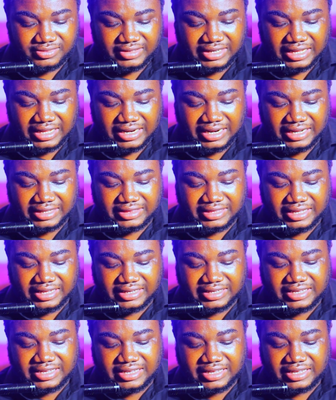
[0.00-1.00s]
And I
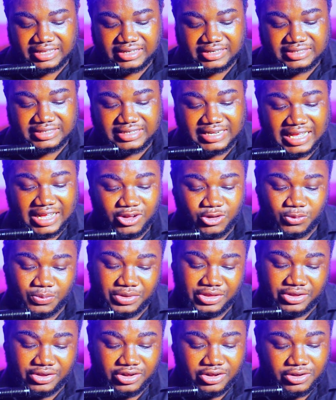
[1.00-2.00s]
think that will
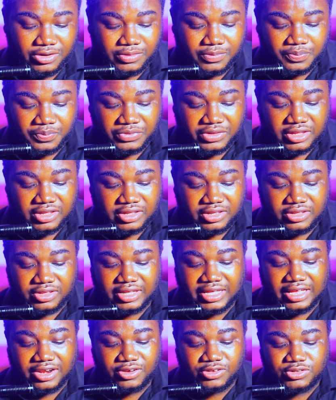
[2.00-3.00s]
be all. You
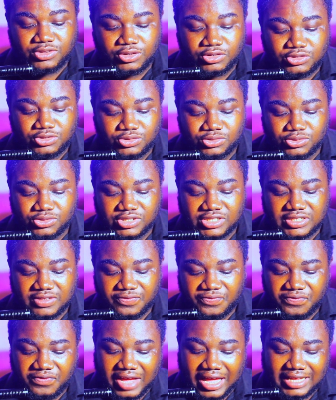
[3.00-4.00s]
can also choose
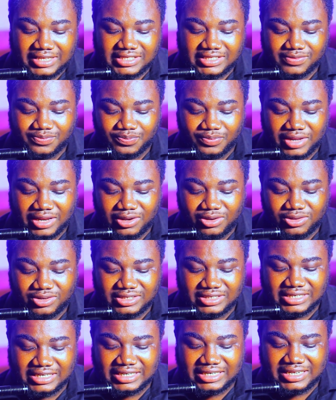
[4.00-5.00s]
fast,
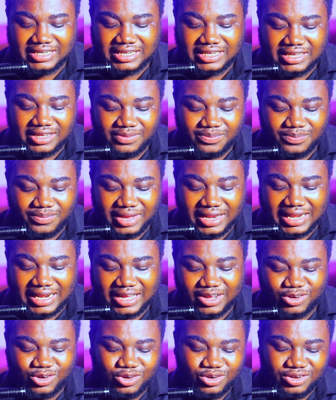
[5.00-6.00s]
melodic,
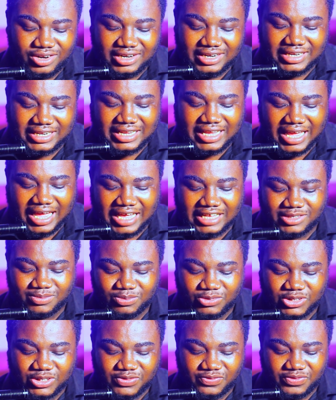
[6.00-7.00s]
melancholic,
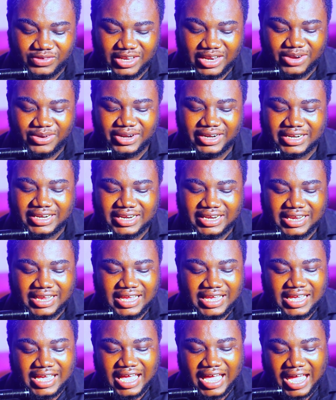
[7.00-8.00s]
atmospheric,
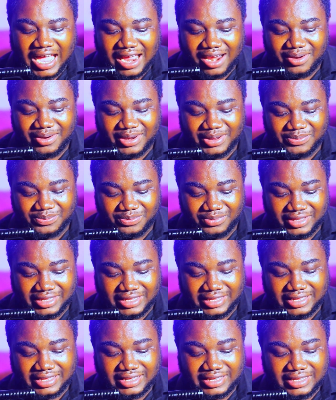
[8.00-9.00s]

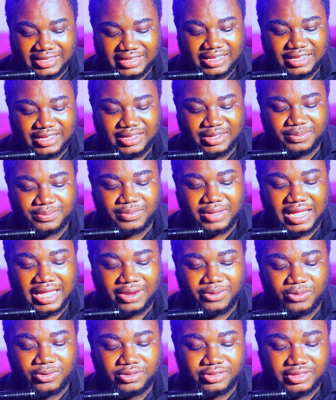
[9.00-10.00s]
R&B. I
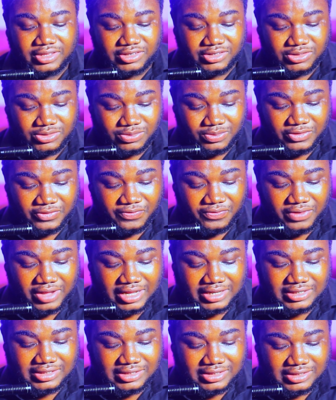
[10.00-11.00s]
want this to be
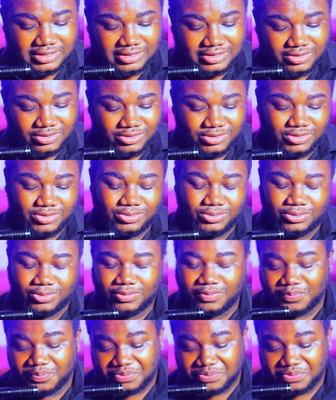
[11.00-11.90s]
fast also.